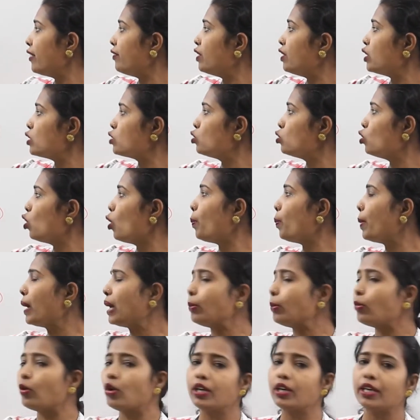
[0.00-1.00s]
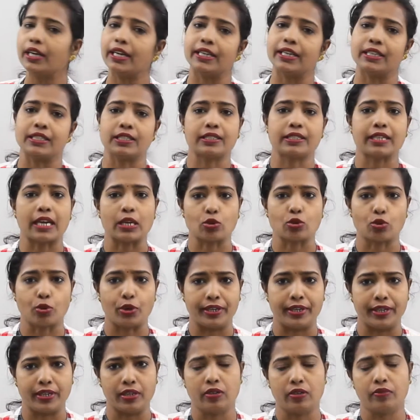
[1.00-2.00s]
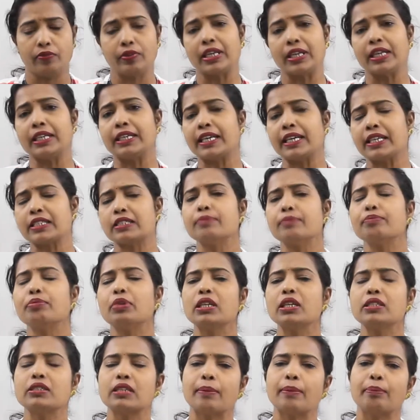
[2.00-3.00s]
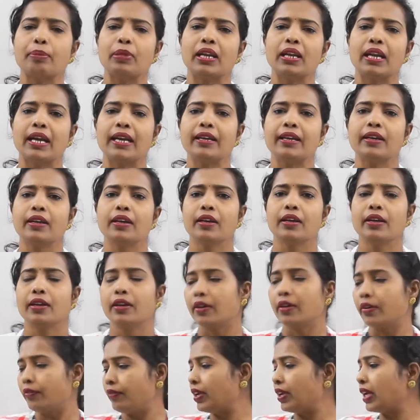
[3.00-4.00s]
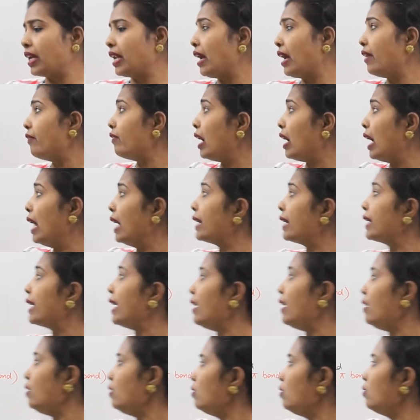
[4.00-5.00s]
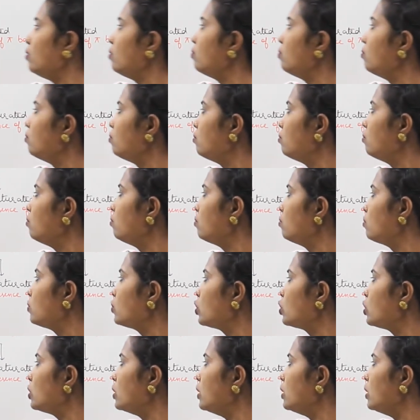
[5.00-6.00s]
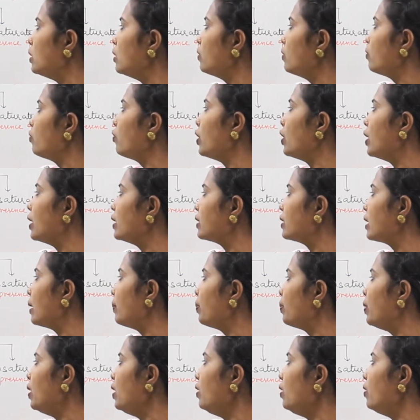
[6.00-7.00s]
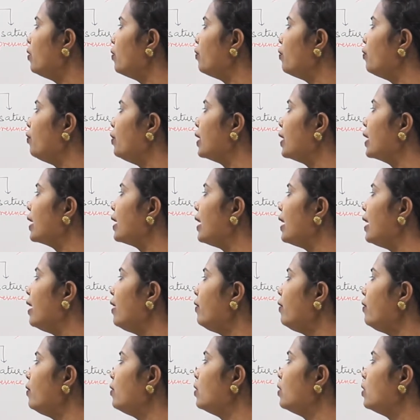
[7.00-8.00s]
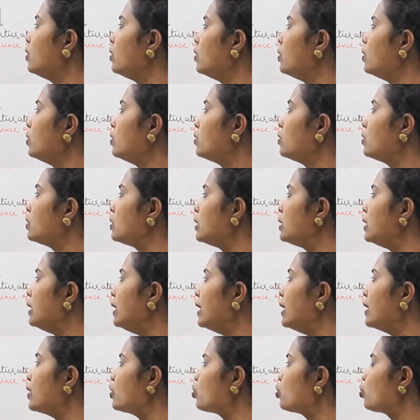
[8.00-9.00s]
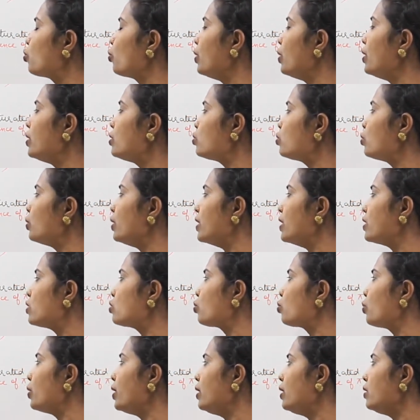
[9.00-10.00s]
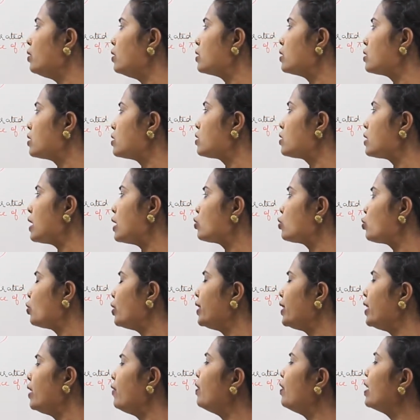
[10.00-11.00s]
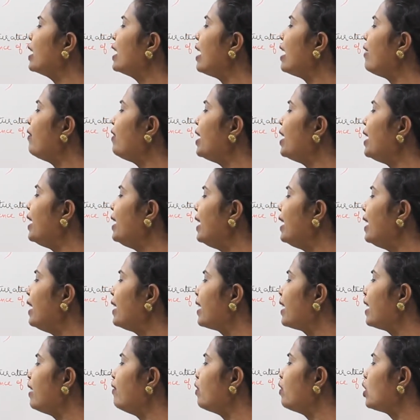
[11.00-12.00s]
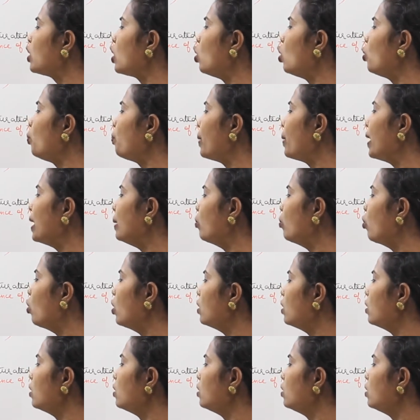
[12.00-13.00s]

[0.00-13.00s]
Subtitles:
If there is no pi bond, it is saturated. We can take simple example like we can have alkane. See, for example, we can have CH3. This is saturated. We can have any alkane without pi bond.